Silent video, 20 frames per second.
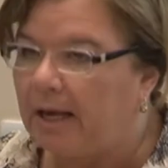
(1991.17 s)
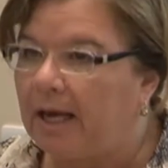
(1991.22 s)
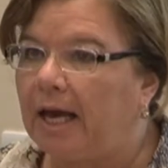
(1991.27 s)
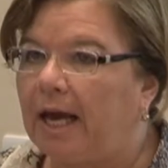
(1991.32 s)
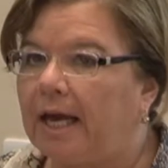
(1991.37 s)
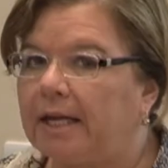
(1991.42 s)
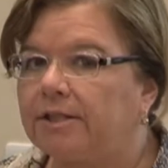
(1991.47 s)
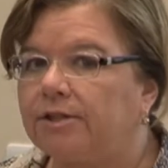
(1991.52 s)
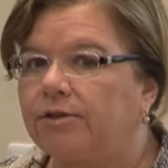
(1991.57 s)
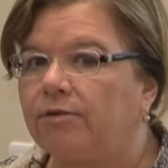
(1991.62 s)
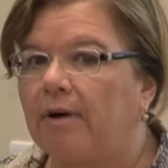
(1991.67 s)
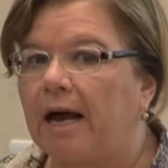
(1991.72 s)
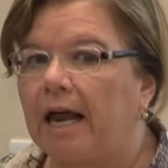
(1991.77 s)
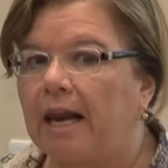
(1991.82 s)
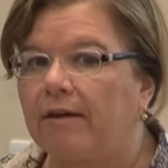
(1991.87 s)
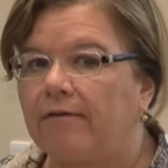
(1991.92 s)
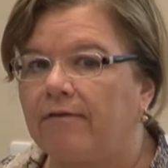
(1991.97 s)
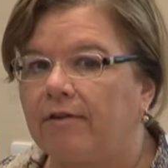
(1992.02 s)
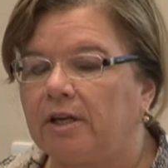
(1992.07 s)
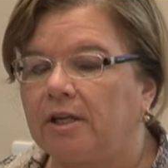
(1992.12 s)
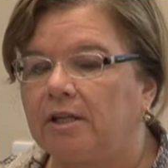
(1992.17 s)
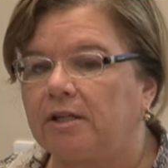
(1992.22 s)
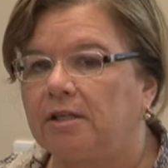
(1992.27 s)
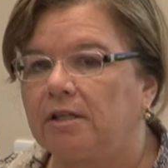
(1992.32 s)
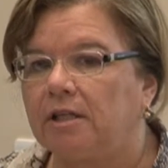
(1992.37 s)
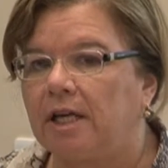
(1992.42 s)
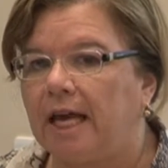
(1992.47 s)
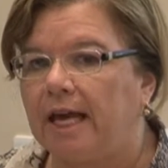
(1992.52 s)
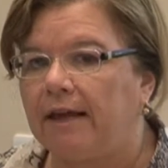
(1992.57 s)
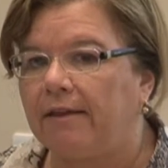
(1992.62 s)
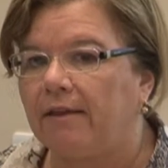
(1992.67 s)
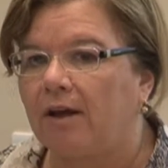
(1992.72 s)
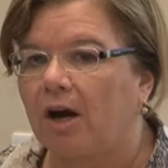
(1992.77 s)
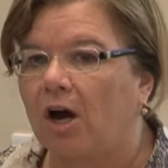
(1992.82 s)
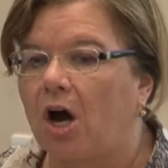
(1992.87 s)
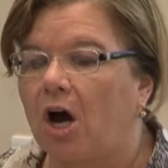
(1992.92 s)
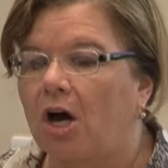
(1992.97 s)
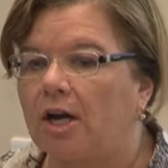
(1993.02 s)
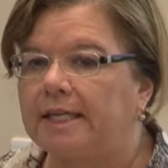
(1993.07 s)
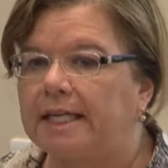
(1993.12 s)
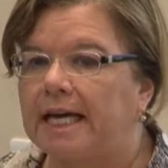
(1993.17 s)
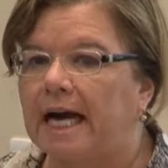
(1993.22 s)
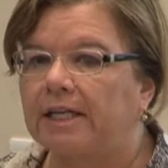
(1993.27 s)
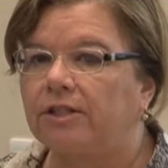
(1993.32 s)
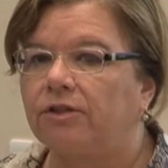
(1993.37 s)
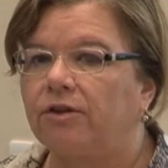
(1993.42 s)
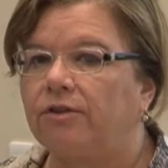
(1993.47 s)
It's relevant in the conduct